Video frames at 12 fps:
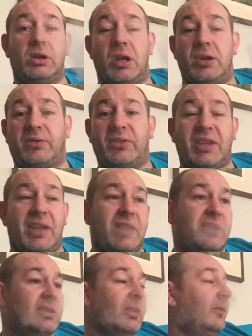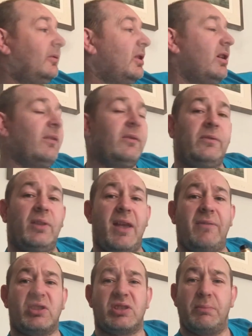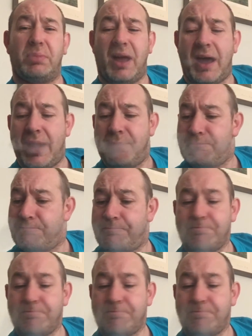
Clouds for days. Flavour sublime.